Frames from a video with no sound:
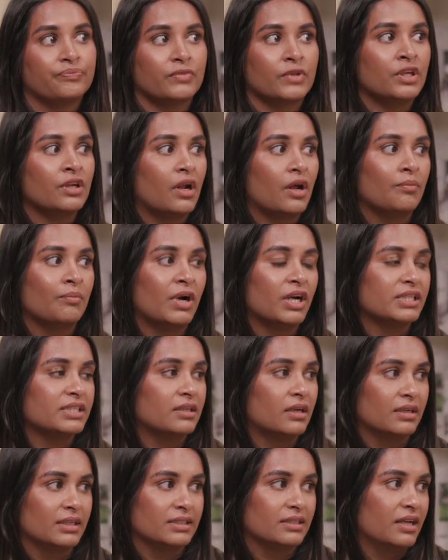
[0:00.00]
you know, my
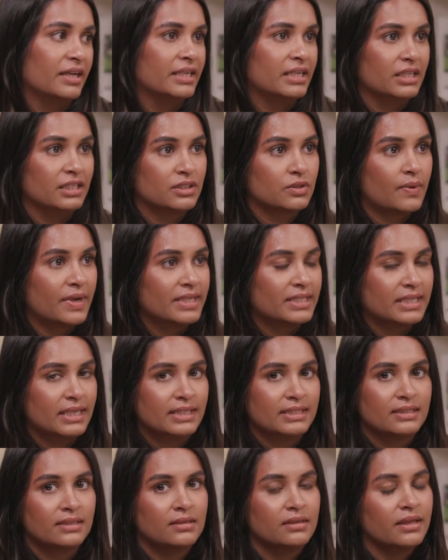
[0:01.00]
son is like in his
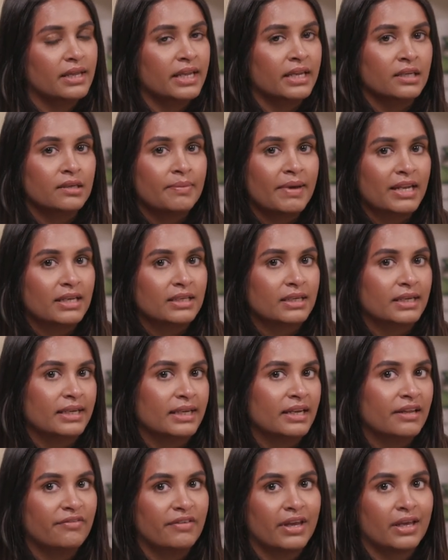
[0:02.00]
20s and independently
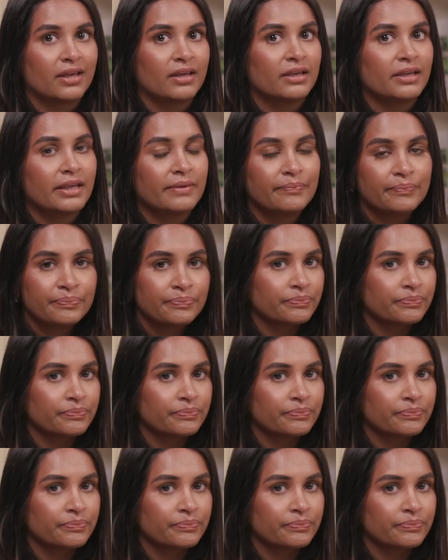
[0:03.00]
living, and,